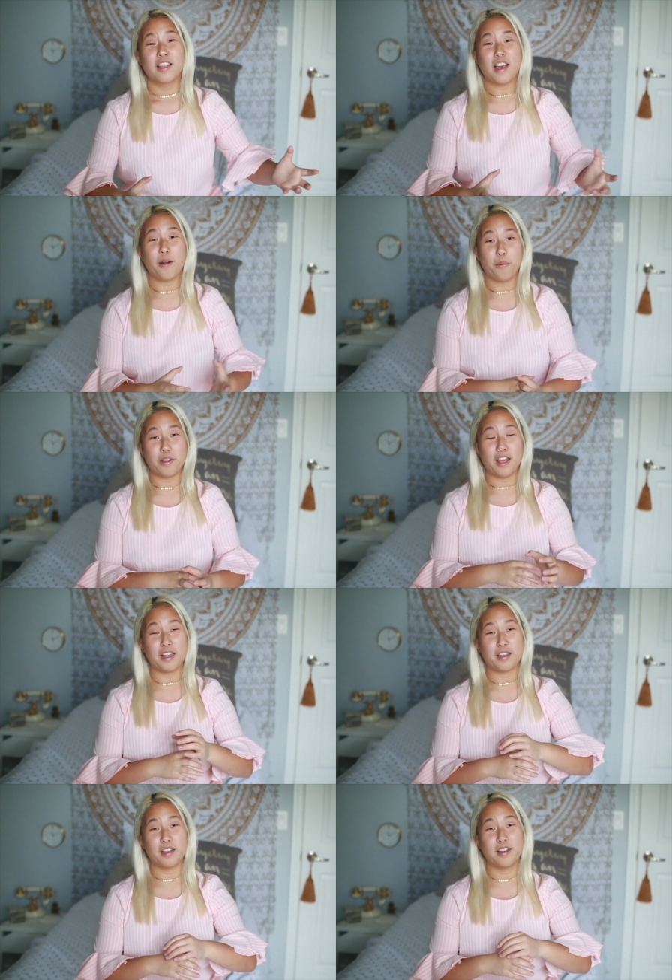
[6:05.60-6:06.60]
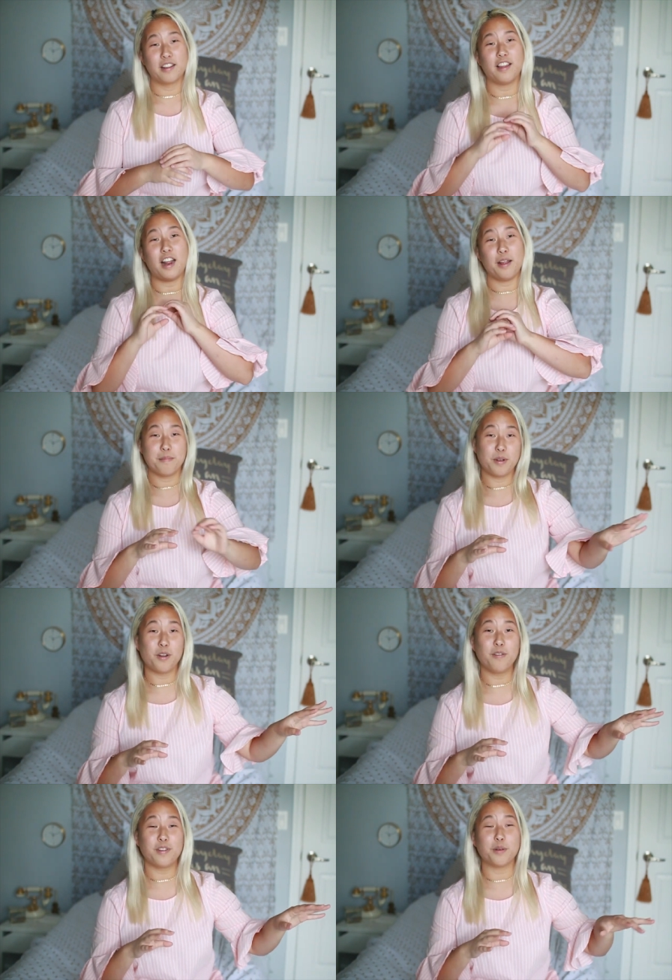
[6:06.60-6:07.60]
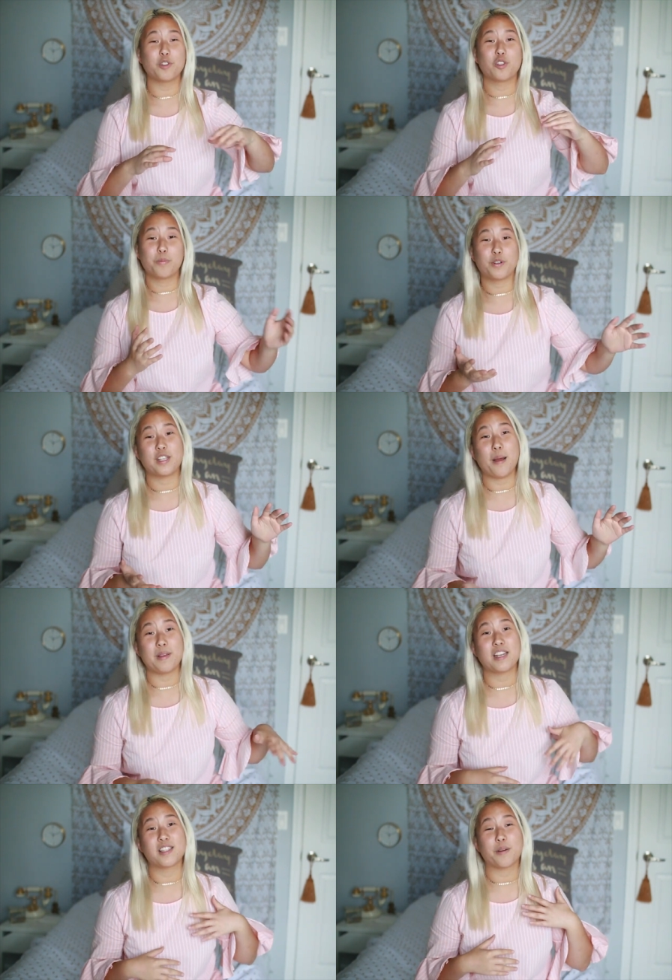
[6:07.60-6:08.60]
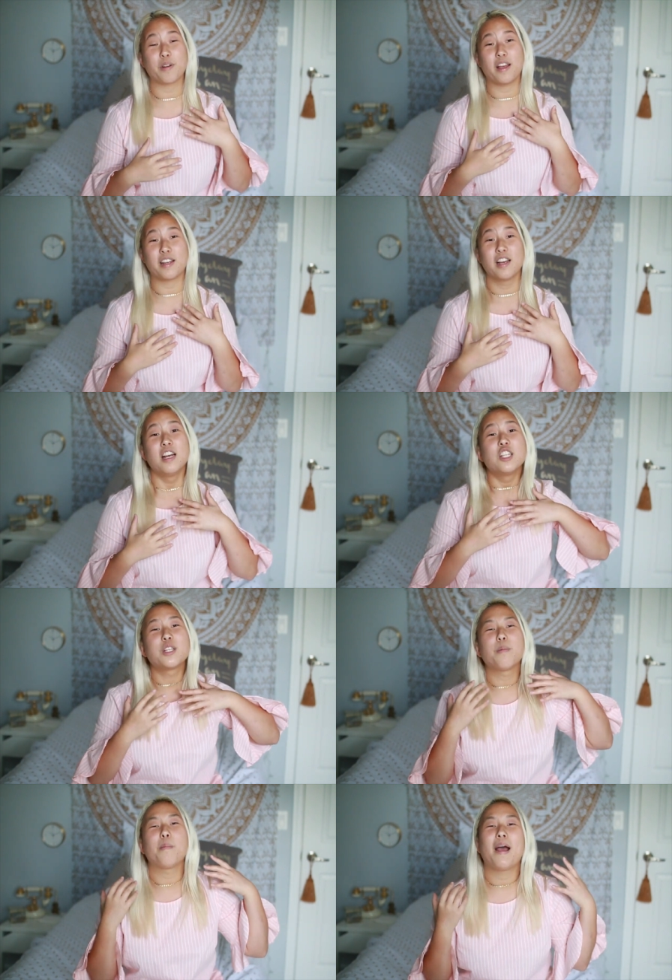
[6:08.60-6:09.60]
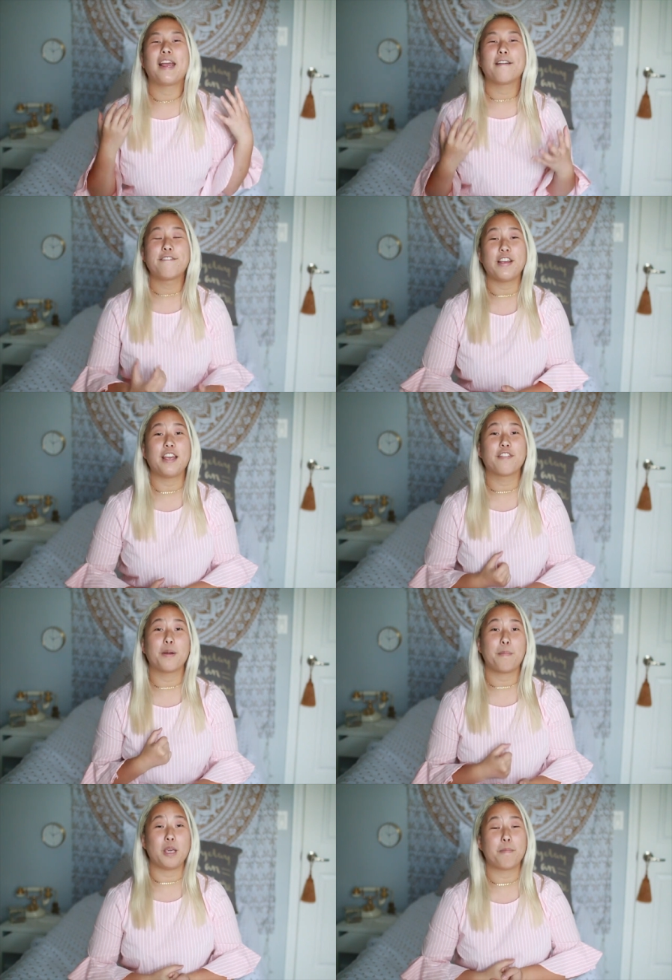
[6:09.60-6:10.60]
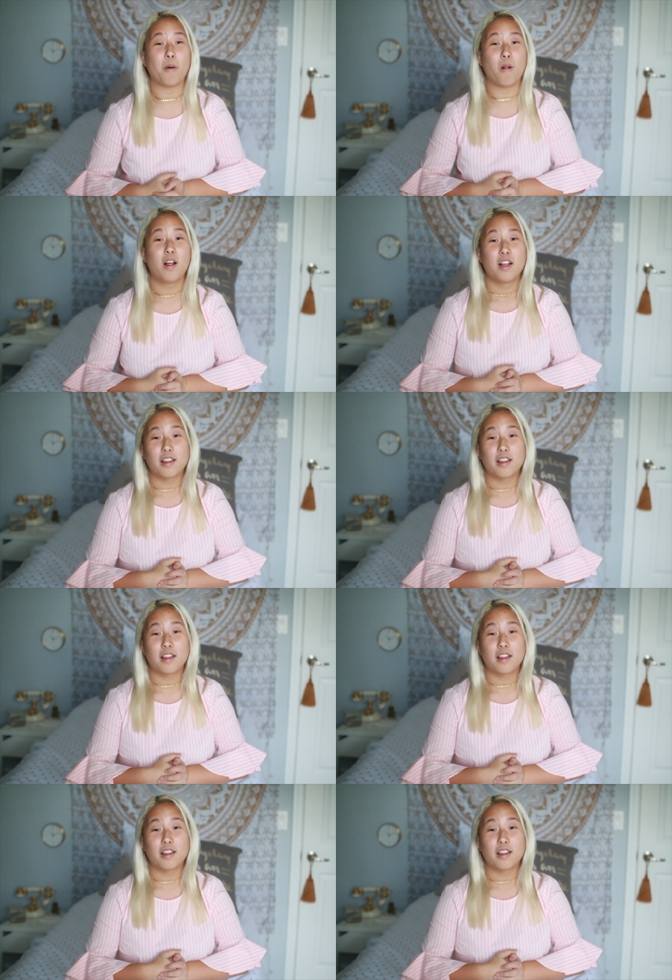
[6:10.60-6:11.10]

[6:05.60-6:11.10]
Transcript: that were like, that had moved, it was super sad because they were like some of my favorite people.